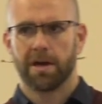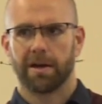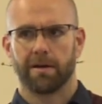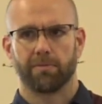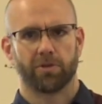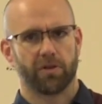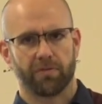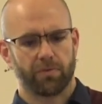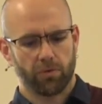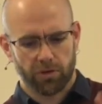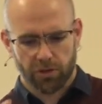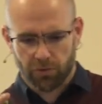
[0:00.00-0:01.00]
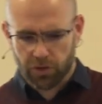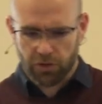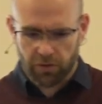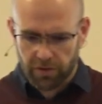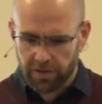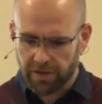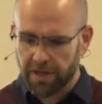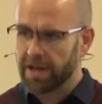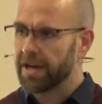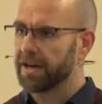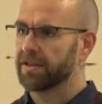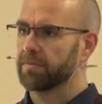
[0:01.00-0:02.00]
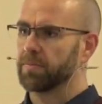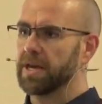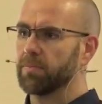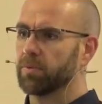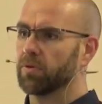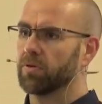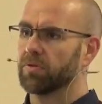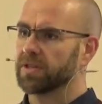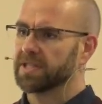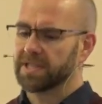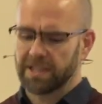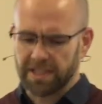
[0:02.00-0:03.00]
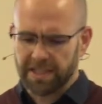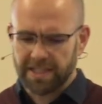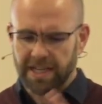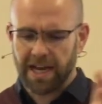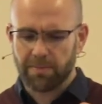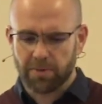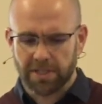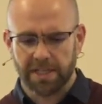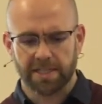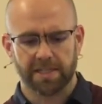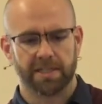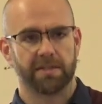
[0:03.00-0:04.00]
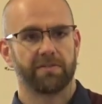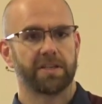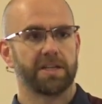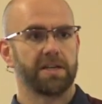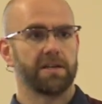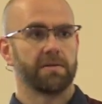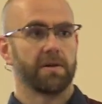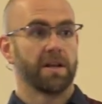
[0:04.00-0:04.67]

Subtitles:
Don't force your truth on other people. It's this hypersensitivity,